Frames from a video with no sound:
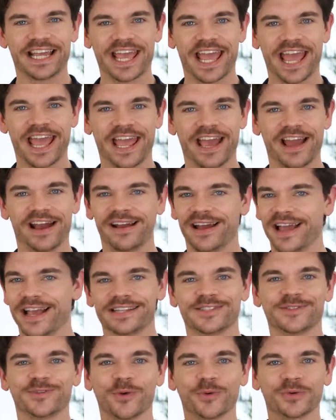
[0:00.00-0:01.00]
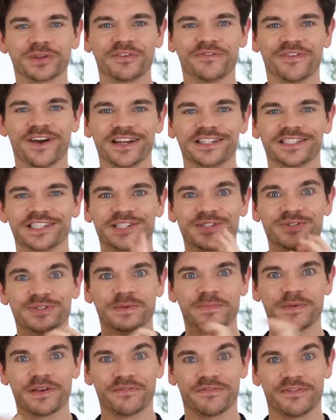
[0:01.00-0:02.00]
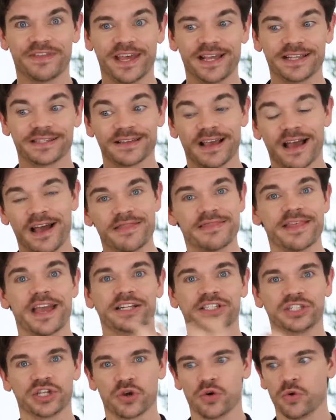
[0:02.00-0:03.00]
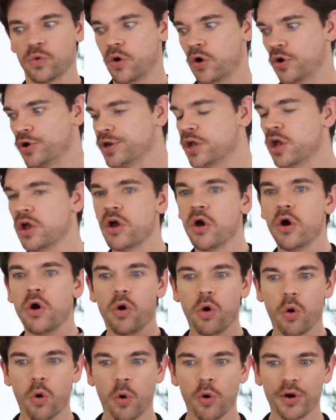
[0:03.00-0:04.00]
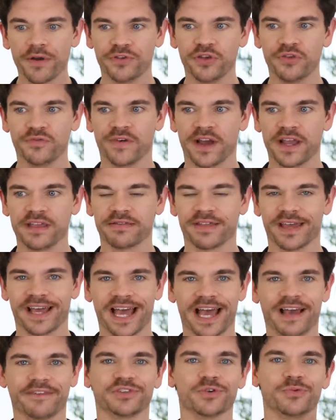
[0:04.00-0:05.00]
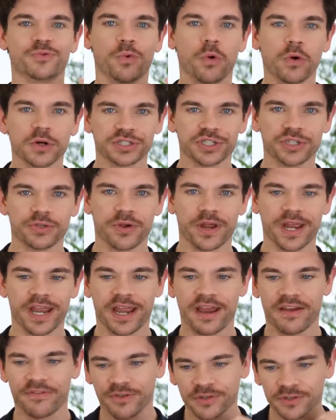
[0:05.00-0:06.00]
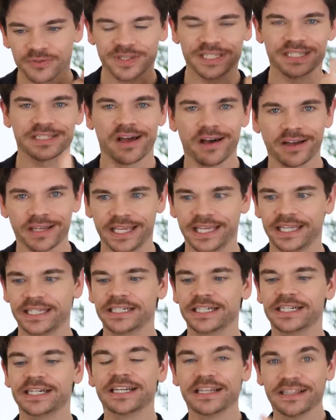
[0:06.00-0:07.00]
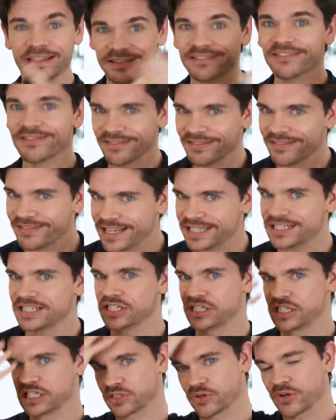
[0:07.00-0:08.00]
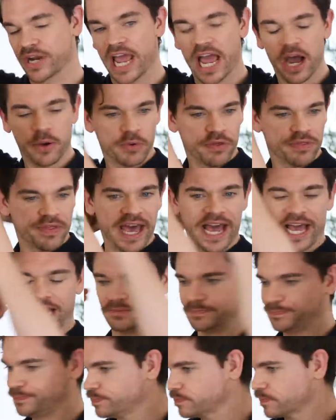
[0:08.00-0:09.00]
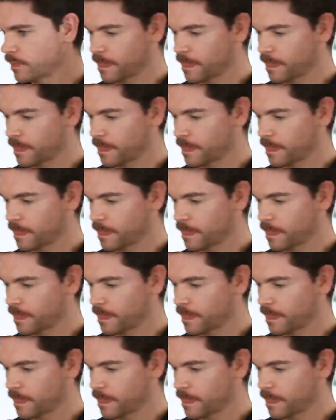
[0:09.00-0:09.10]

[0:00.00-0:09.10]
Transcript: day hair, it's totally fine to just use a bit of this and then to go on. Or if you find that after washing your hair, it feels really tuggy, this is just gonna help with that.